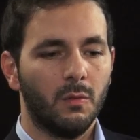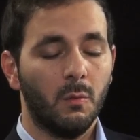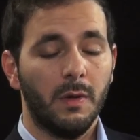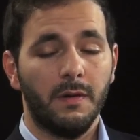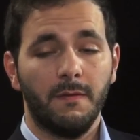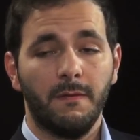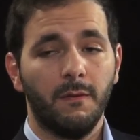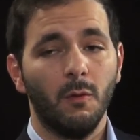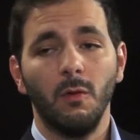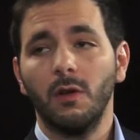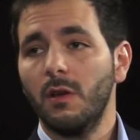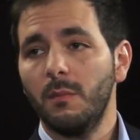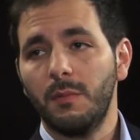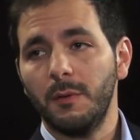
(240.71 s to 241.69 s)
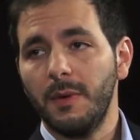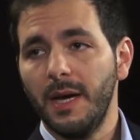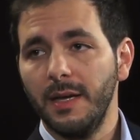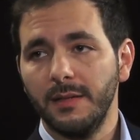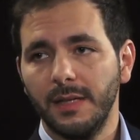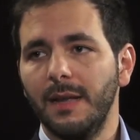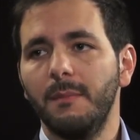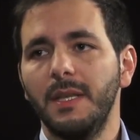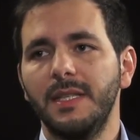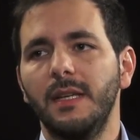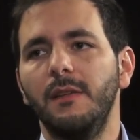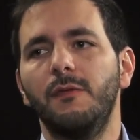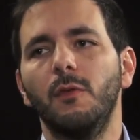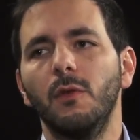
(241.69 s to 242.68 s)
with full compromise, like
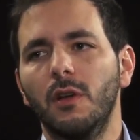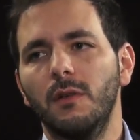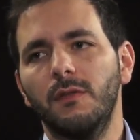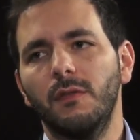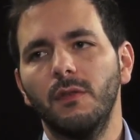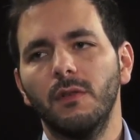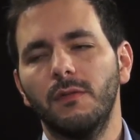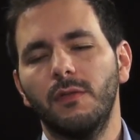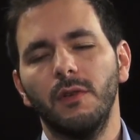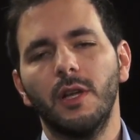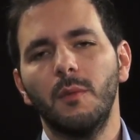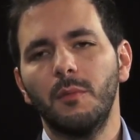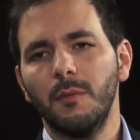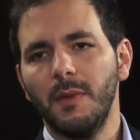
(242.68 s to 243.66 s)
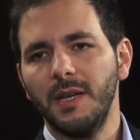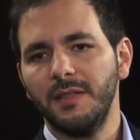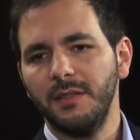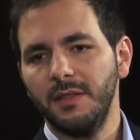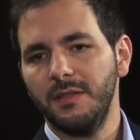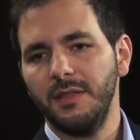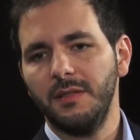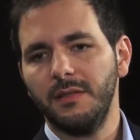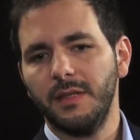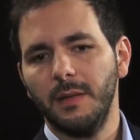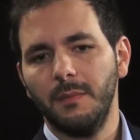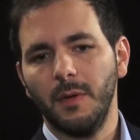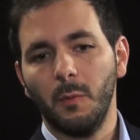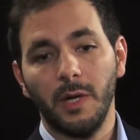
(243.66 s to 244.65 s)
basically fully compromising the
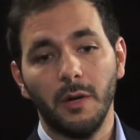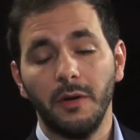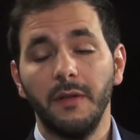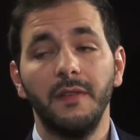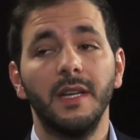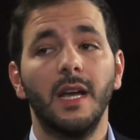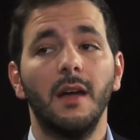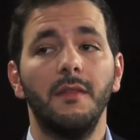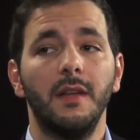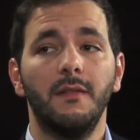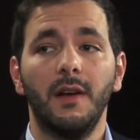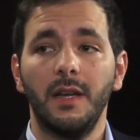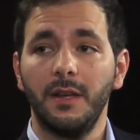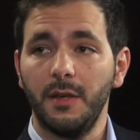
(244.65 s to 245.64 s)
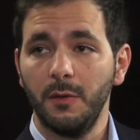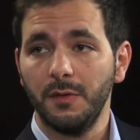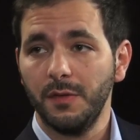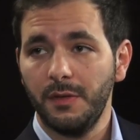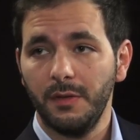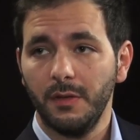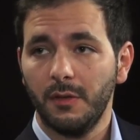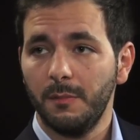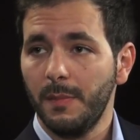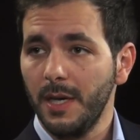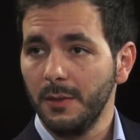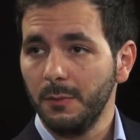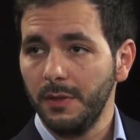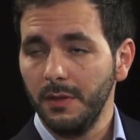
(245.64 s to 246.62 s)
system without even having a valid user or
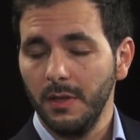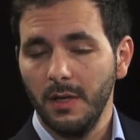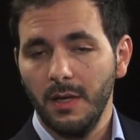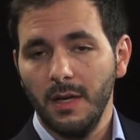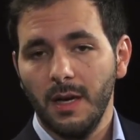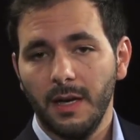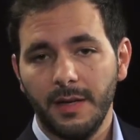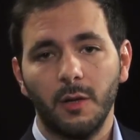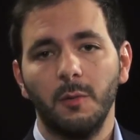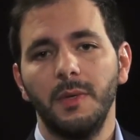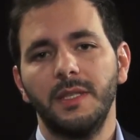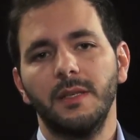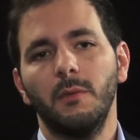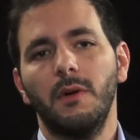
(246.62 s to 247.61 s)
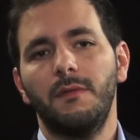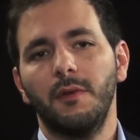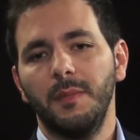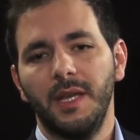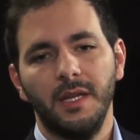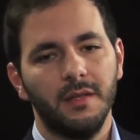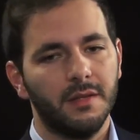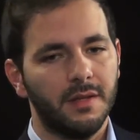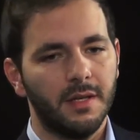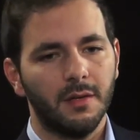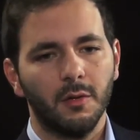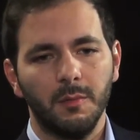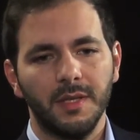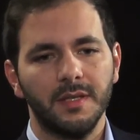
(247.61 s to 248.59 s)
password. Mm-hmm. And that could be someone from the internet, or
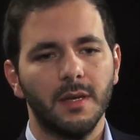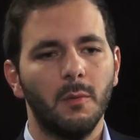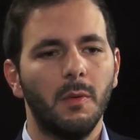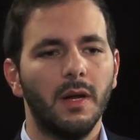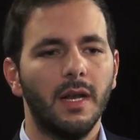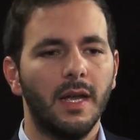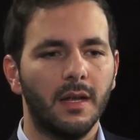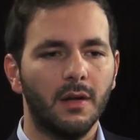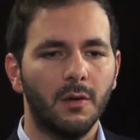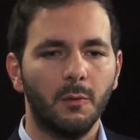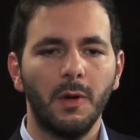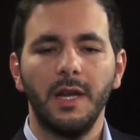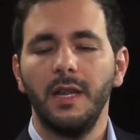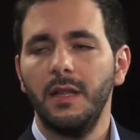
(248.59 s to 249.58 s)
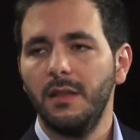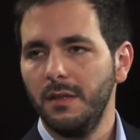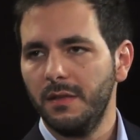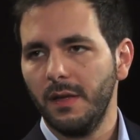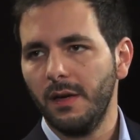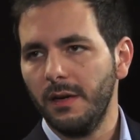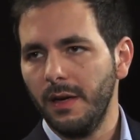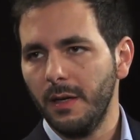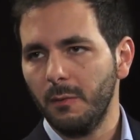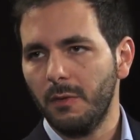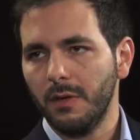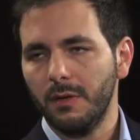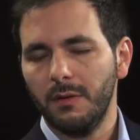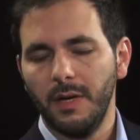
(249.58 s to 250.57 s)
it could be someone like already in the internal
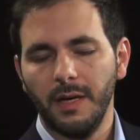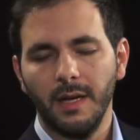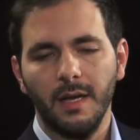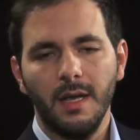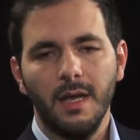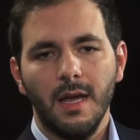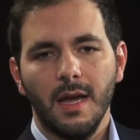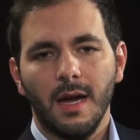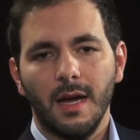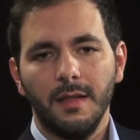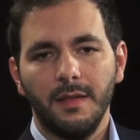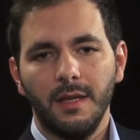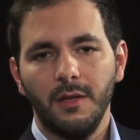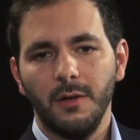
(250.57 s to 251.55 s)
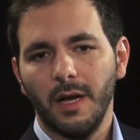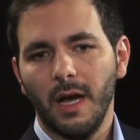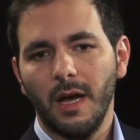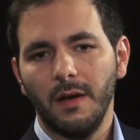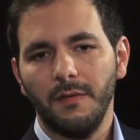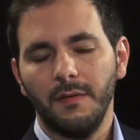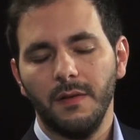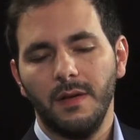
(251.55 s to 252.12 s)
network, right? And then you have